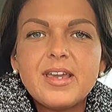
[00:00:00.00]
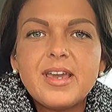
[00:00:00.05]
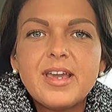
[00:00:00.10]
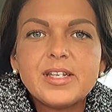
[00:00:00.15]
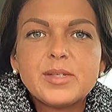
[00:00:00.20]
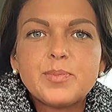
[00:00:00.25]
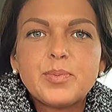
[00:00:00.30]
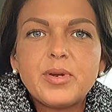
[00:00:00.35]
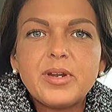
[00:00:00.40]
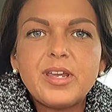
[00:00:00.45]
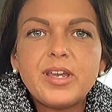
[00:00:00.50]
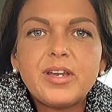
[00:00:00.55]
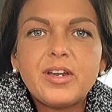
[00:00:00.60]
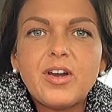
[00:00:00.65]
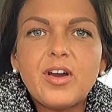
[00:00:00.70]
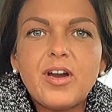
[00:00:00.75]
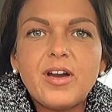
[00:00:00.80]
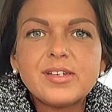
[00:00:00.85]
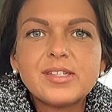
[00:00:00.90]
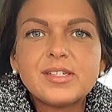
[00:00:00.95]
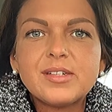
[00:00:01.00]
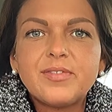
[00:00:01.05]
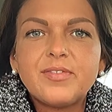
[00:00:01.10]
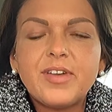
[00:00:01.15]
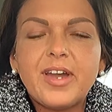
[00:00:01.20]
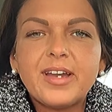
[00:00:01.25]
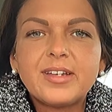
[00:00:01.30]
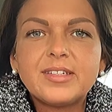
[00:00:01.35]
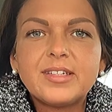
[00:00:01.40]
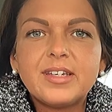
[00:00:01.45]
It's pretty cost
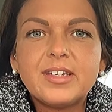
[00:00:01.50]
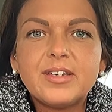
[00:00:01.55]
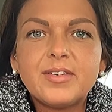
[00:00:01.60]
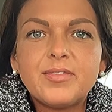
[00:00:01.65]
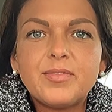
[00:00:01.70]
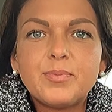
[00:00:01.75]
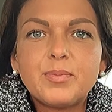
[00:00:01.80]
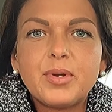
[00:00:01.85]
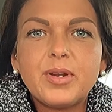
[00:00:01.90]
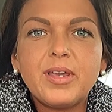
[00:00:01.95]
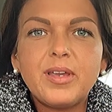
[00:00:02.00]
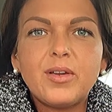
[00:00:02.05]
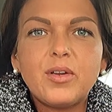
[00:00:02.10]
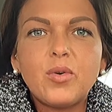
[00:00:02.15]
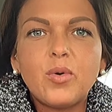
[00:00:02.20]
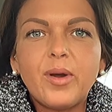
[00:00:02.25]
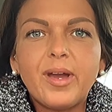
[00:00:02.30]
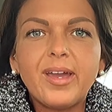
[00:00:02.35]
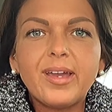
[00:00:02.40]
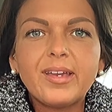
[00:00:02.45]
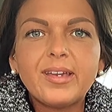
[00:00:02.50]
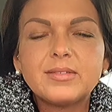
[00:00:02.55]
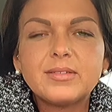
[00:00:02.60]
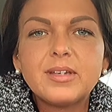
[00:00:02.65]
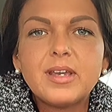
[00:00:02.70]
effective, pretty quick.